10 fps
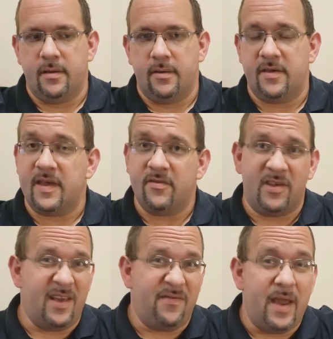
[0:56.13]

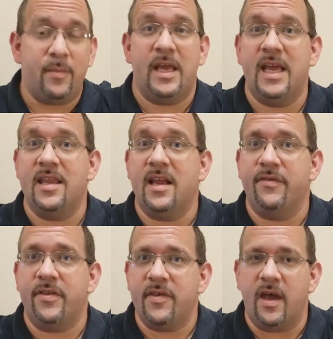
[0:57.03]
essentially a family in and of
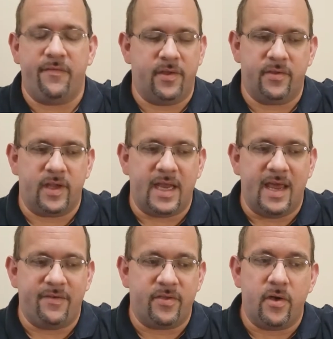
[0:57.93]
itself that's going to
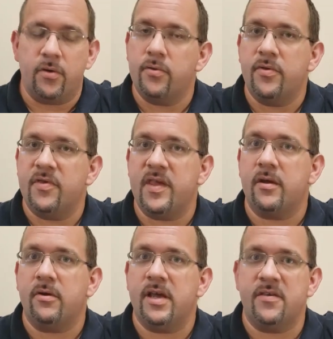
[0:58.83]
have its own
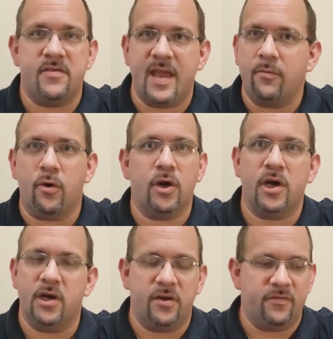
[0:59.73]
series network
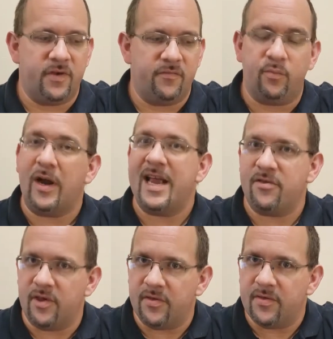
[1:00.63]
of
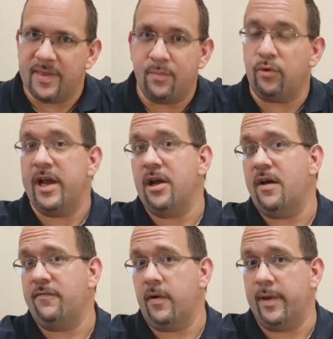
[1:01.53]
branches that break
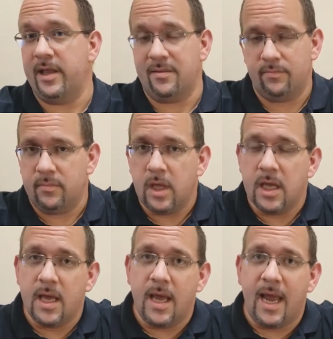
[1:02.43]
off from it.
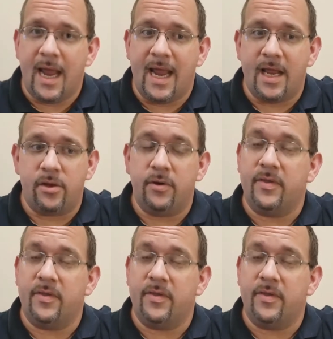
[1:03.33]
And you could